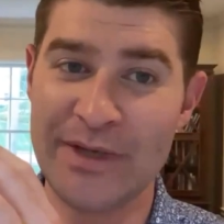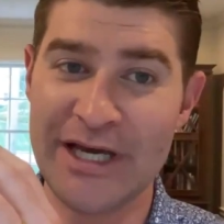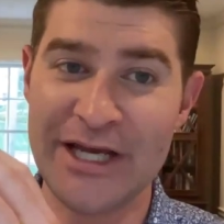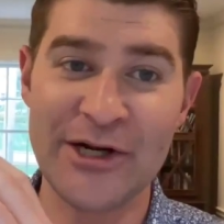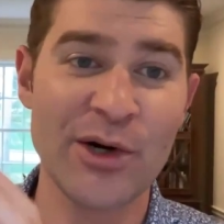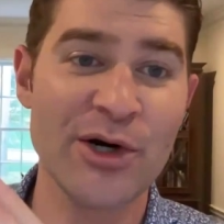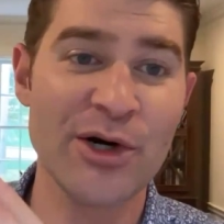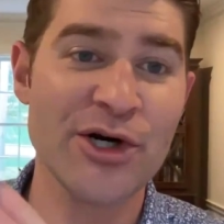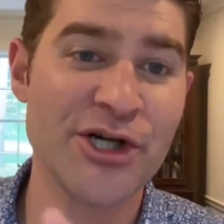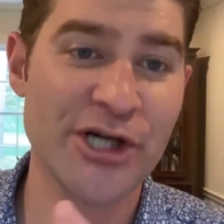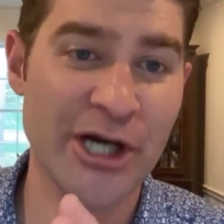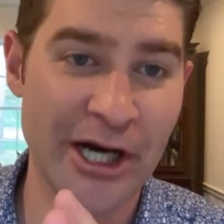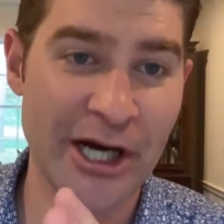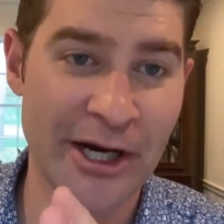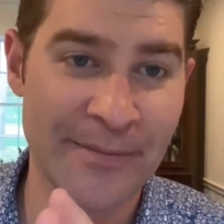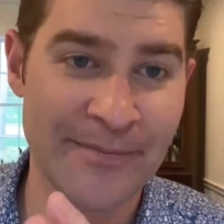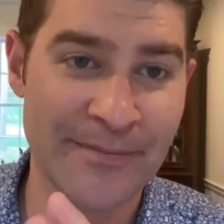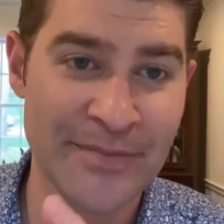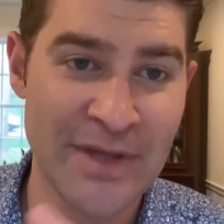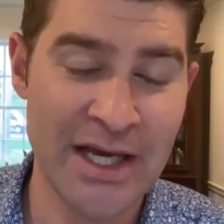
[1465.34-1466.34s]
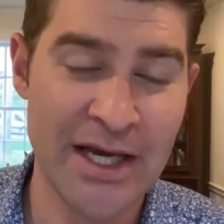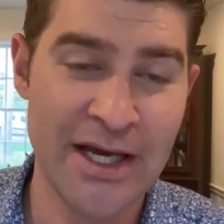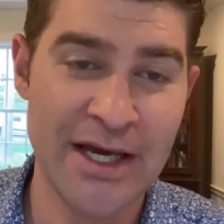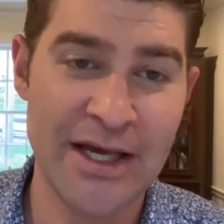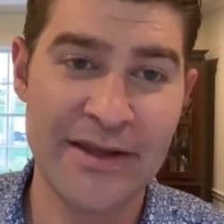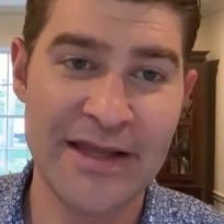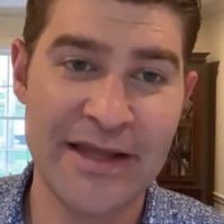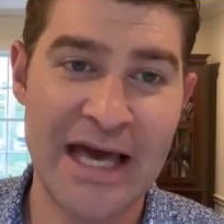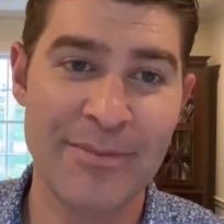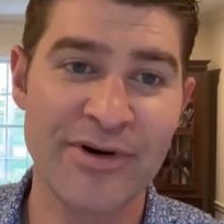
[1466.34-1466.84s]
inertia
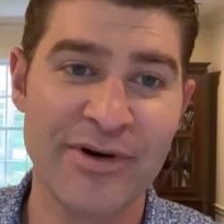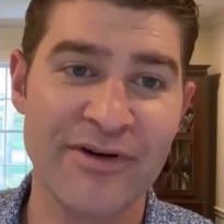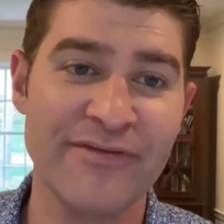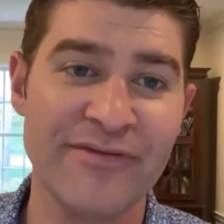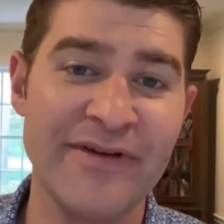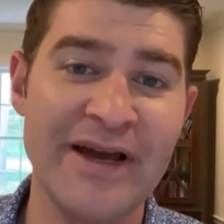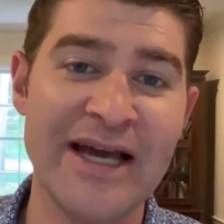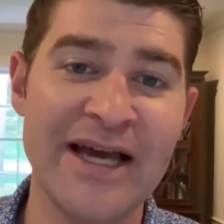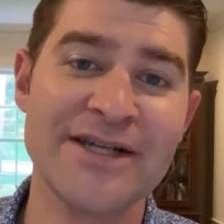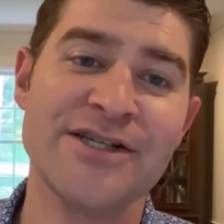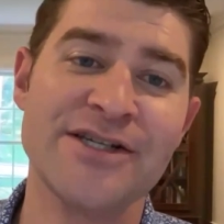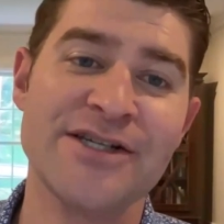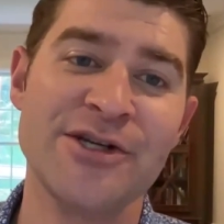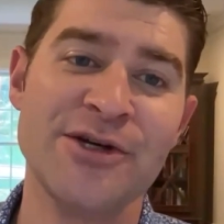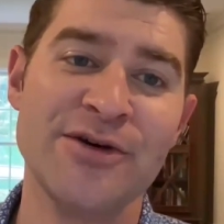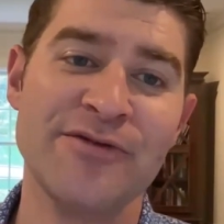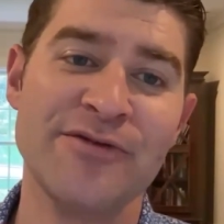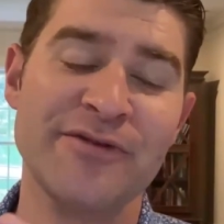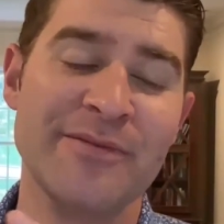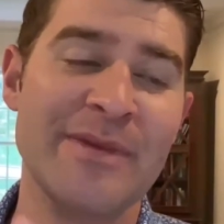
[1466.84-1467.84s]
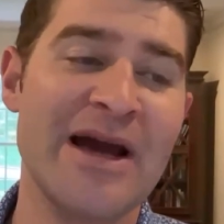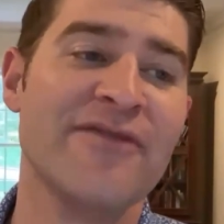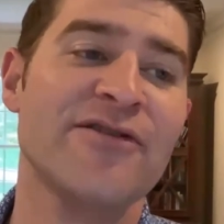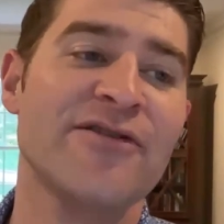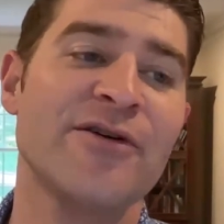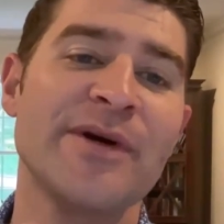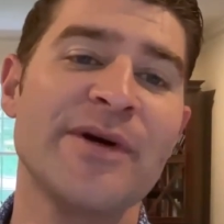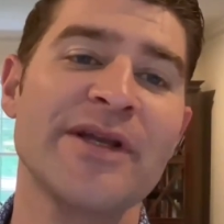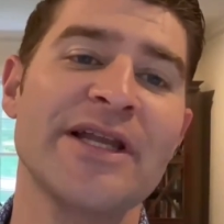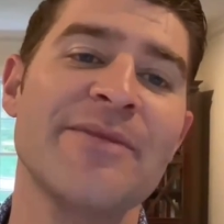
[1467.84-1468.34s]
that prevents you from
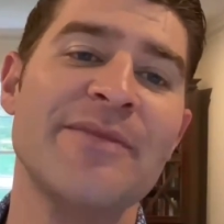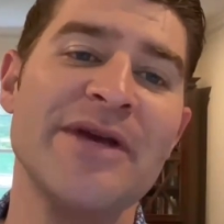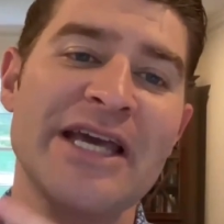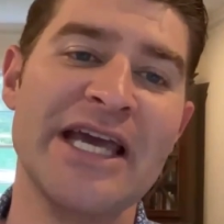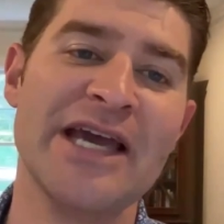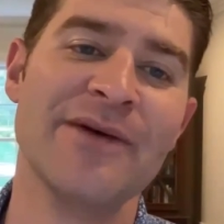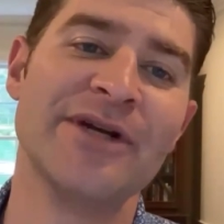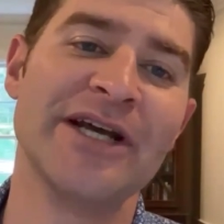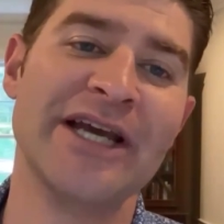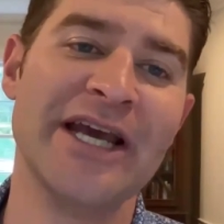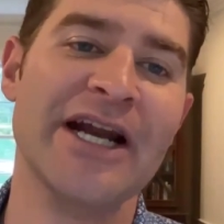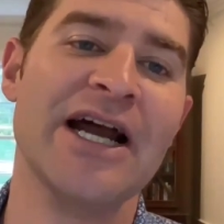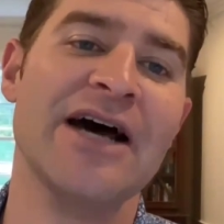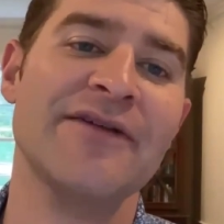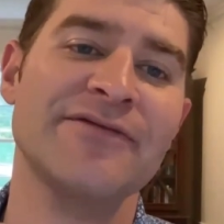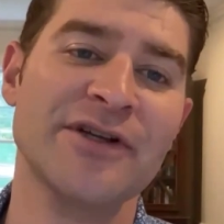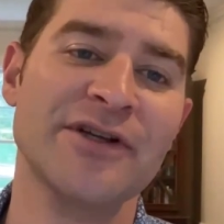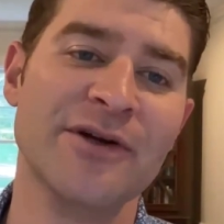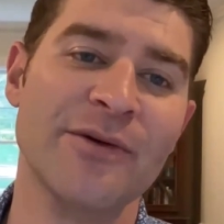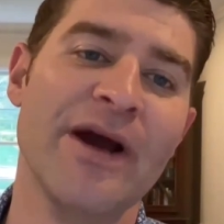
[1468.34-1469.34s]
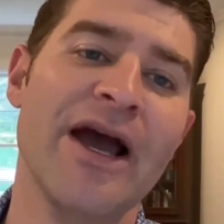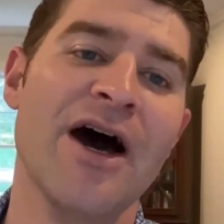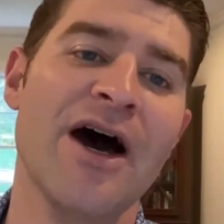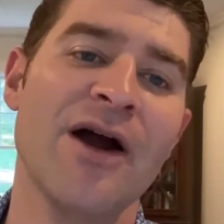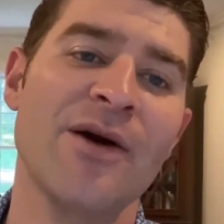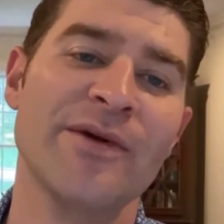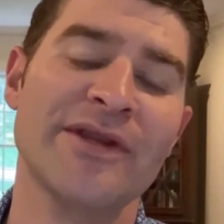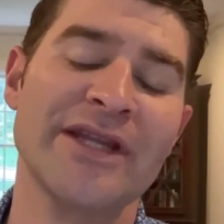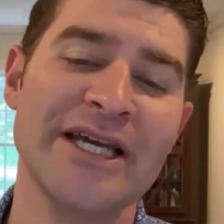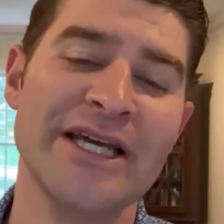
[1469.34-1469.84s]
ever really being able to get off the
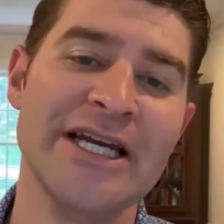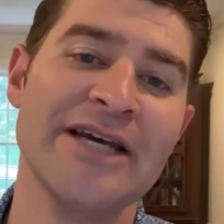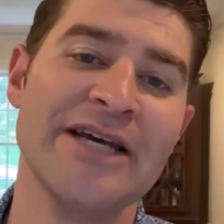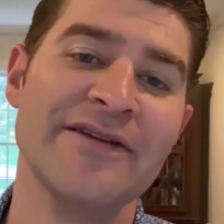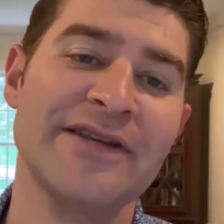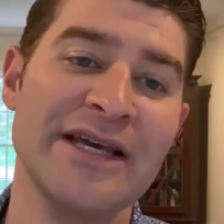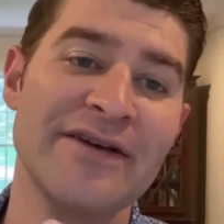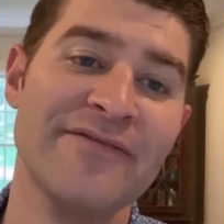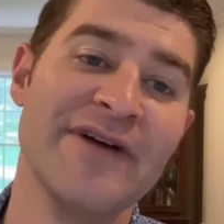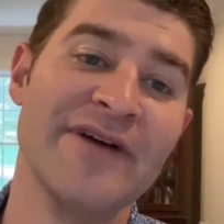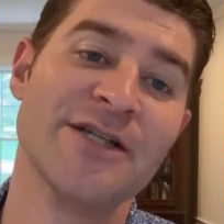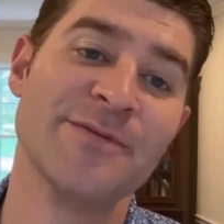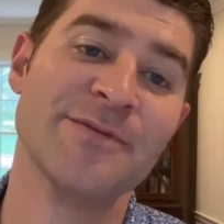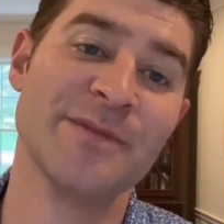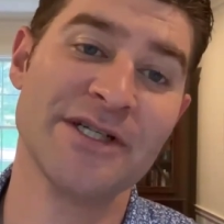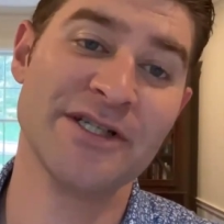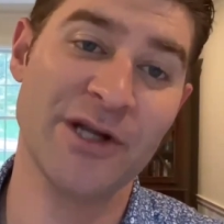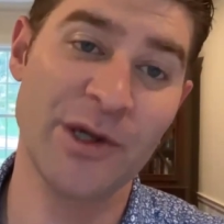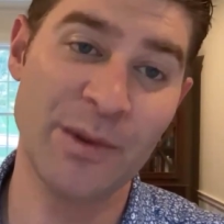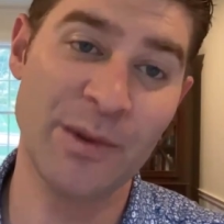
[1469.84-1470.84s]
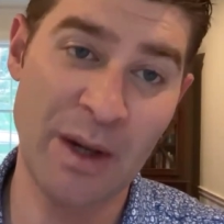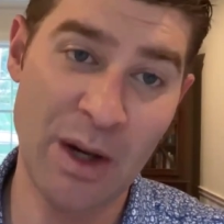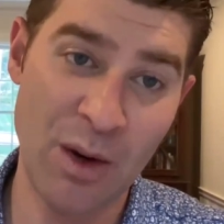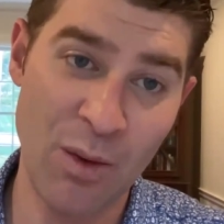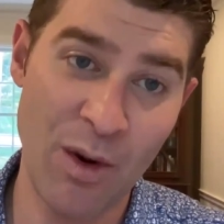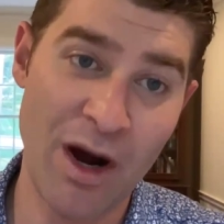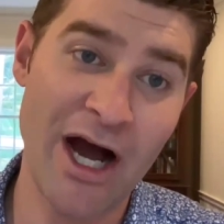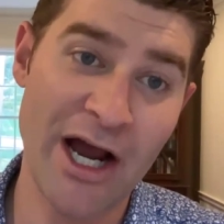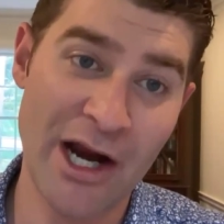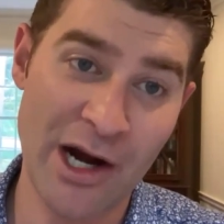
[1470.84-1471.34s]
ground with any of the investments that are
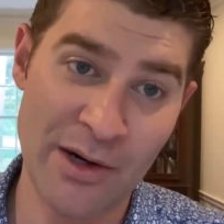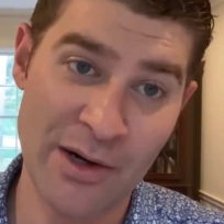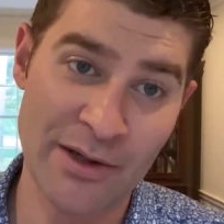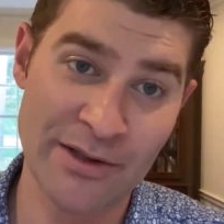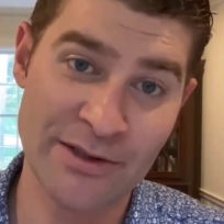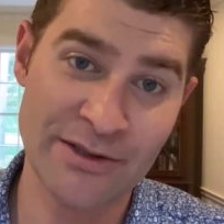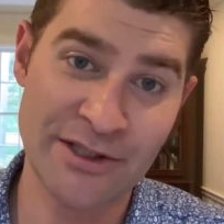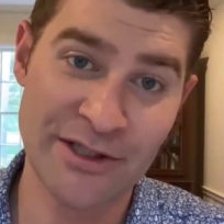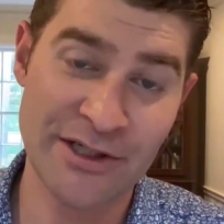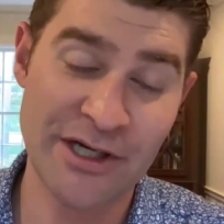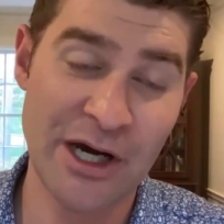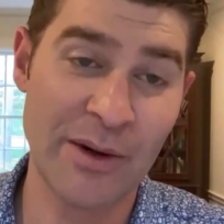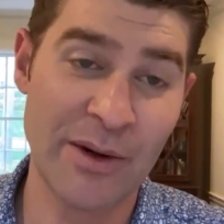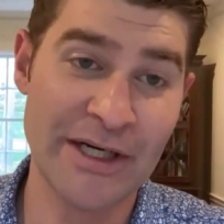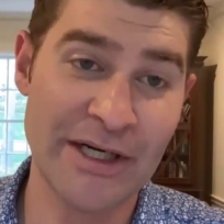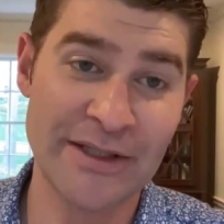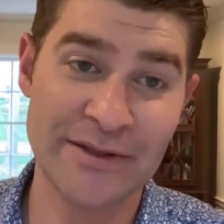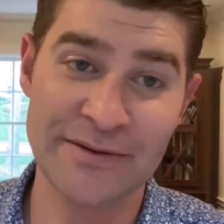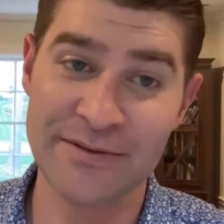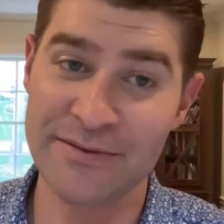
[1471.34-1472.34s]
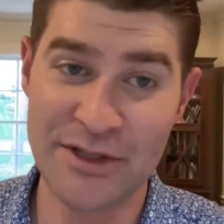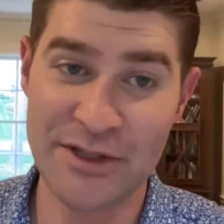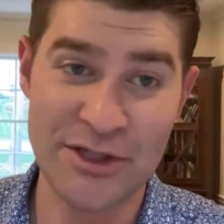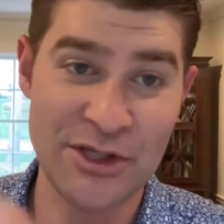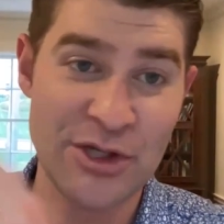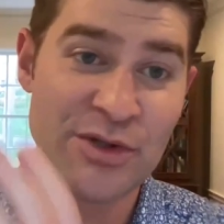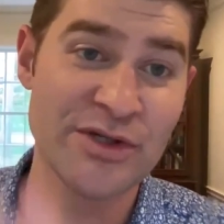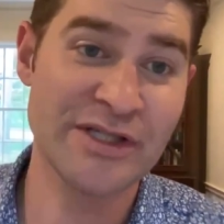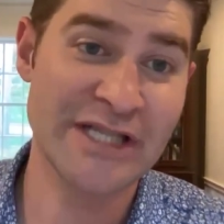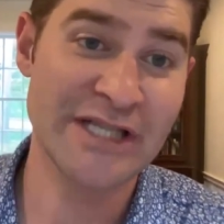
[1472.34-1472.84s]
required to go and
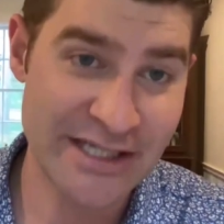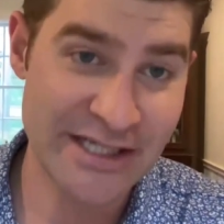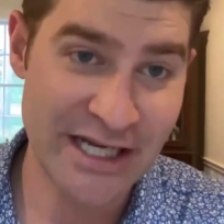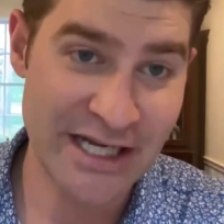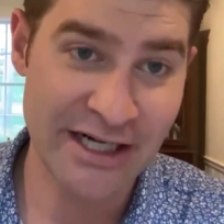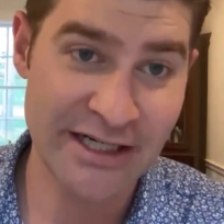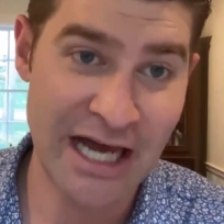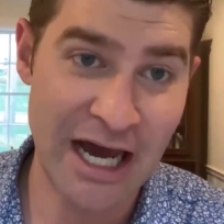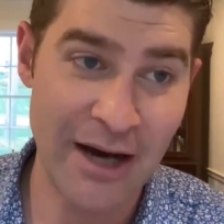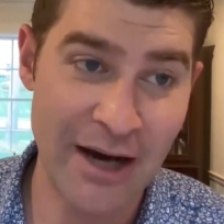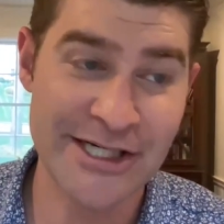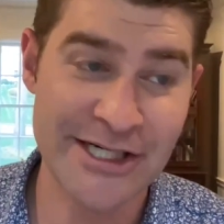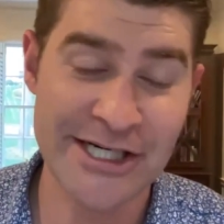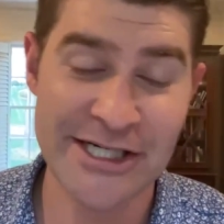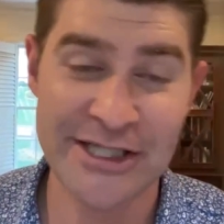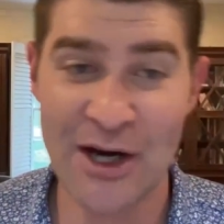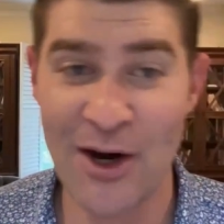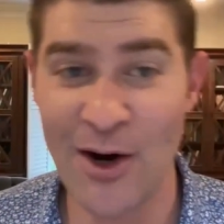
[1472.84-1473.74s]
use these technologies.